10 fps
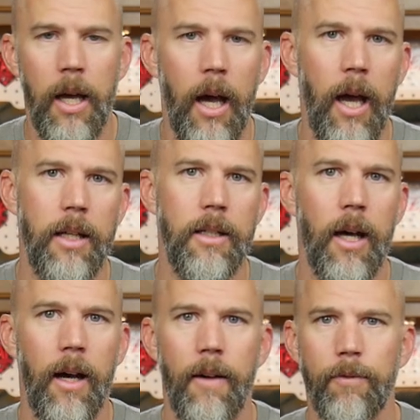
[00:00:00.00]
And
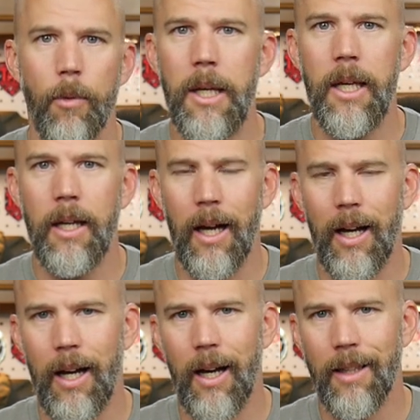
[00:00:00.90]
uh, for me,
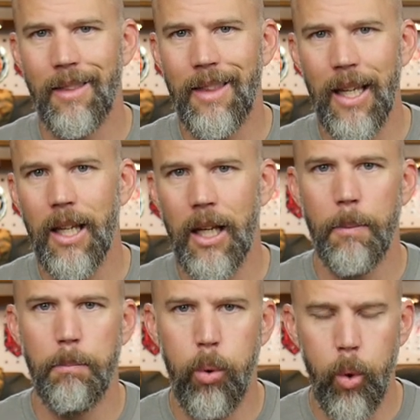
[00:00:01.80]
I think
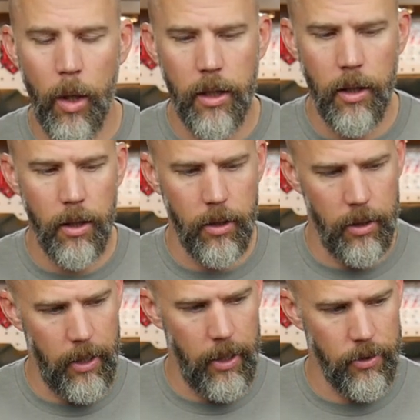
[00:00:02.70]
putting
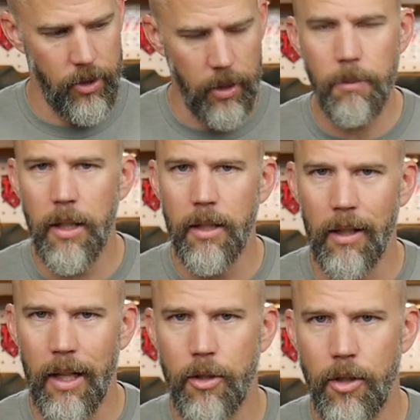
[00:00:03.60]
something that
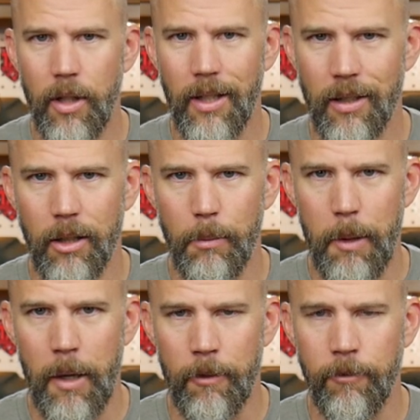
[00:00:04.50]
allows you to get a little
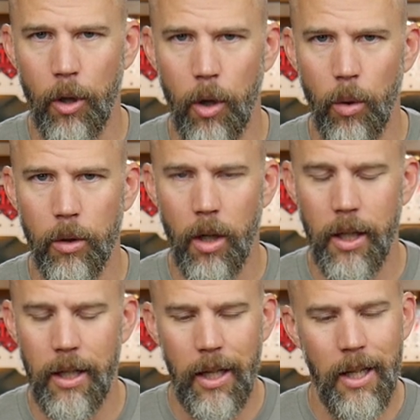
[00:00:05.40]
bit better foothold on
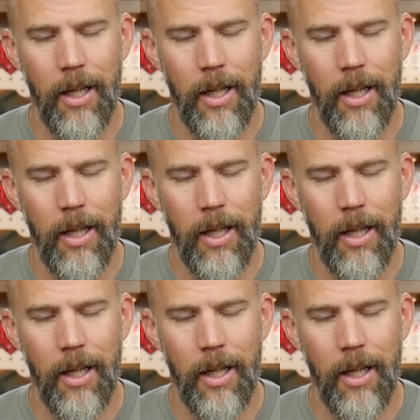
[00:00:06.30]
it,